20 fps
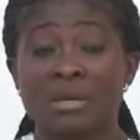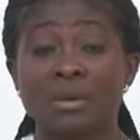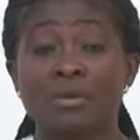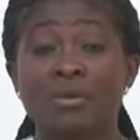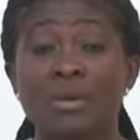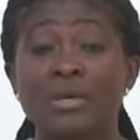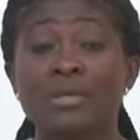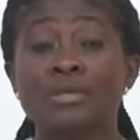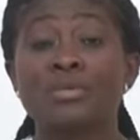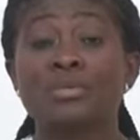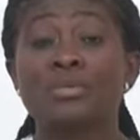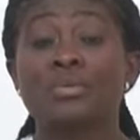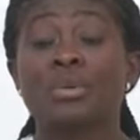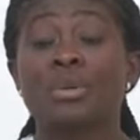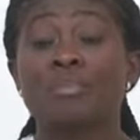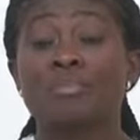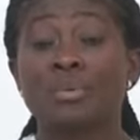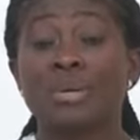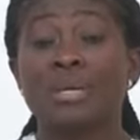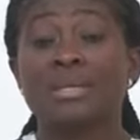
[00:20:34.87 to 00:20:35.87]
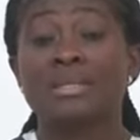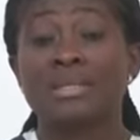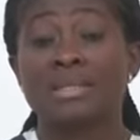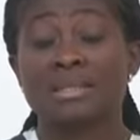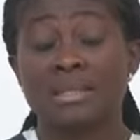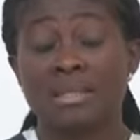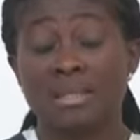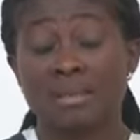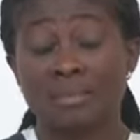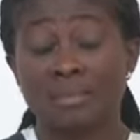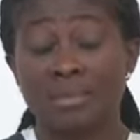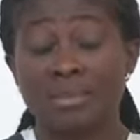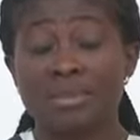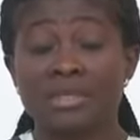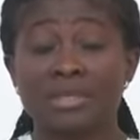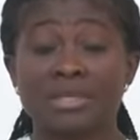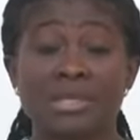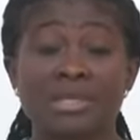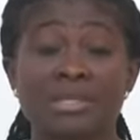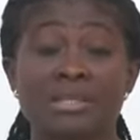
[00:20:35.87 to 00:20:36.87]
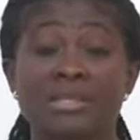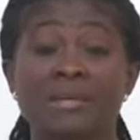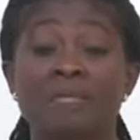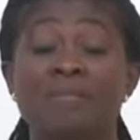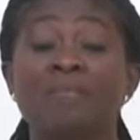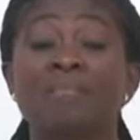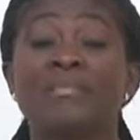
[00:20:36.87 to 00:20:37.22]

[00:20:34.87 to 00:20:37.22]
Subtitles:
You're going to do a pre-test and a post-test.